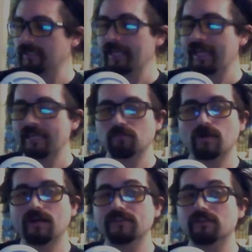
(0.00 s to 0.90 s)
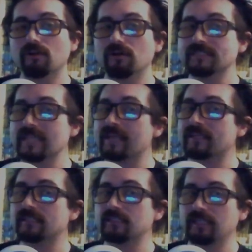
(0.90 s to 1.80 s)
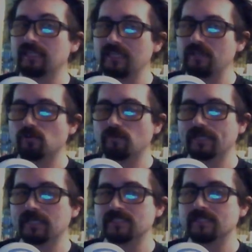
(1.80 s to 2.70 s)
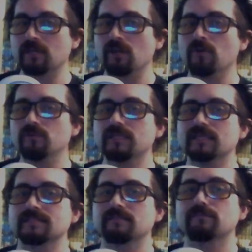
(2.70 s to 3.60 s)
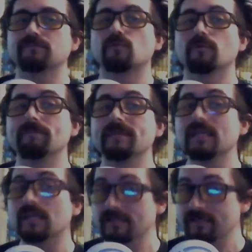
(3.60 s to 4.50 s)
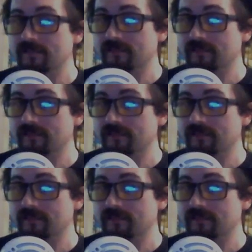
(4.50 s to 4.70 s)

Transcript: And while they're all technically legal because the code doesn't forbid it,